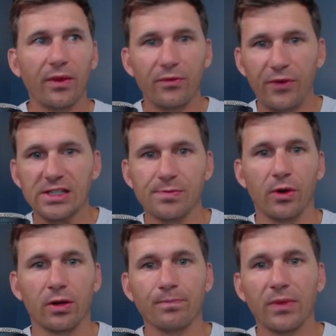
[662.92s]
Facebook.
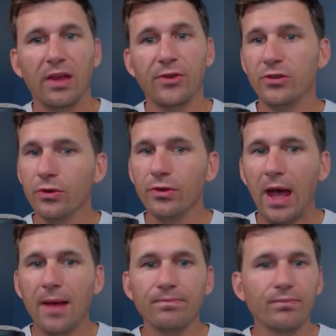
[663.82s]
If you do
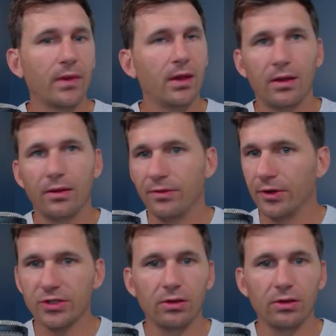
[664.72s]
that, there's